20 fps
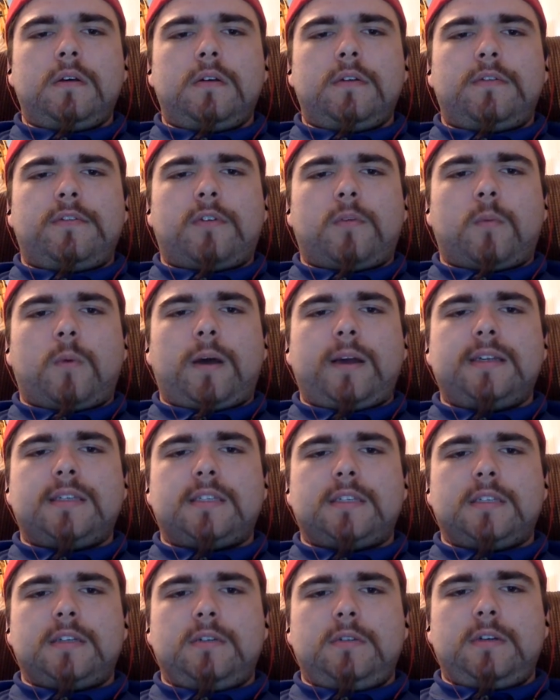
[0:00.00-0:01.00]
For white
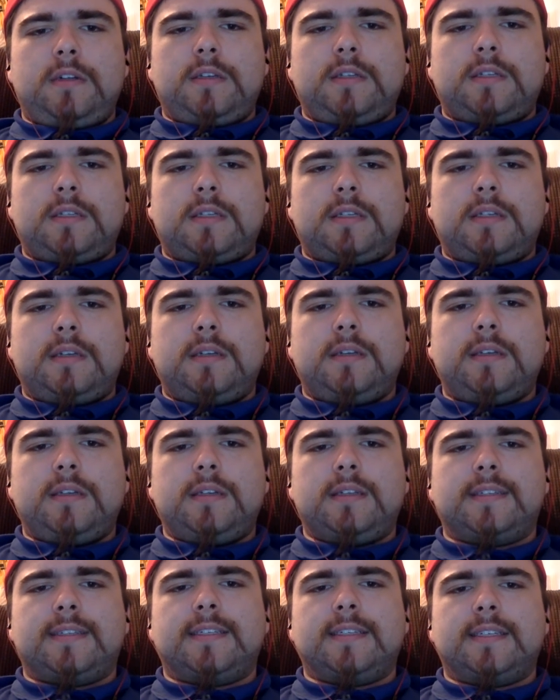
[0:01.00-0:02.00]
students,
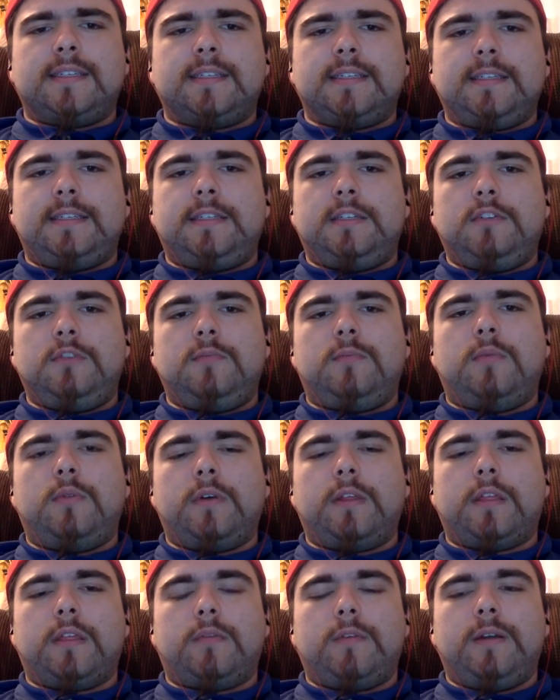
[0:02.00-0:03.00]
it's
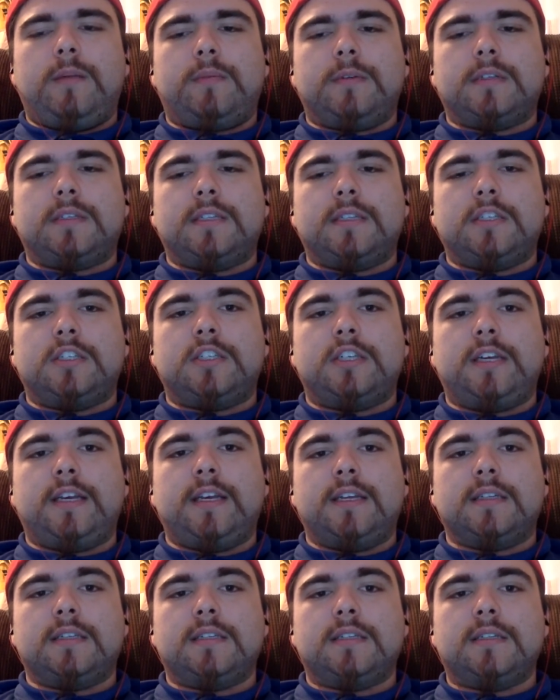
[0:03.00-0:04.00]
62.3%
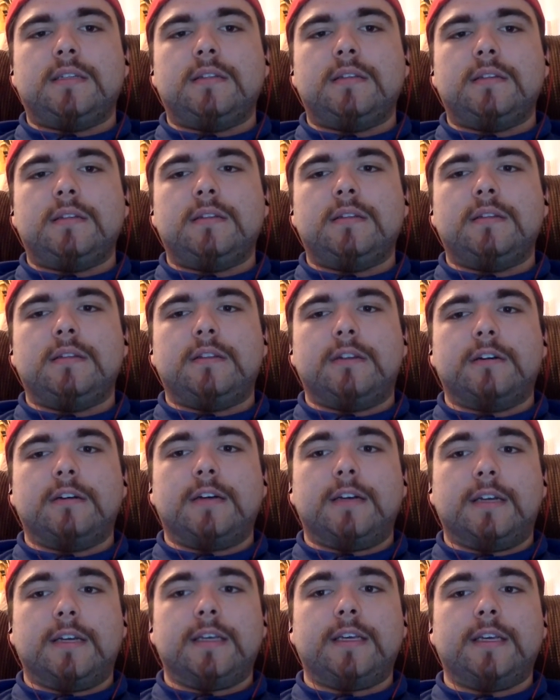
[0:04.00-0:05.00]
chance they're
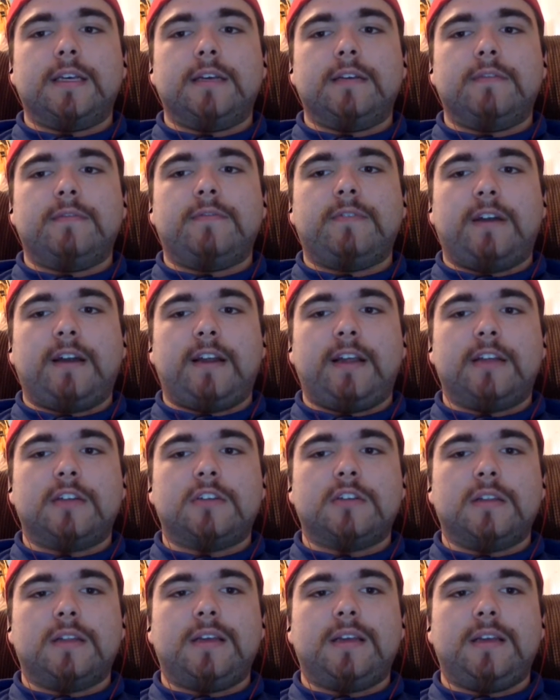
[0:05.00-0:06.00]
going to get
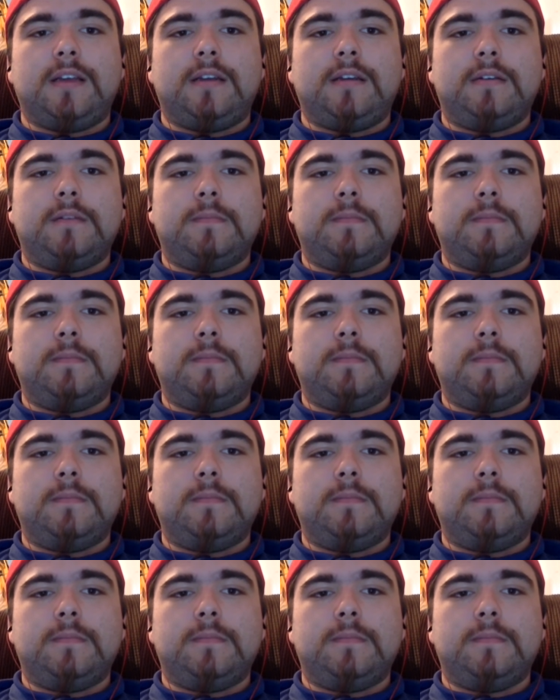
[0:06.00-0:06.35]
financial aid.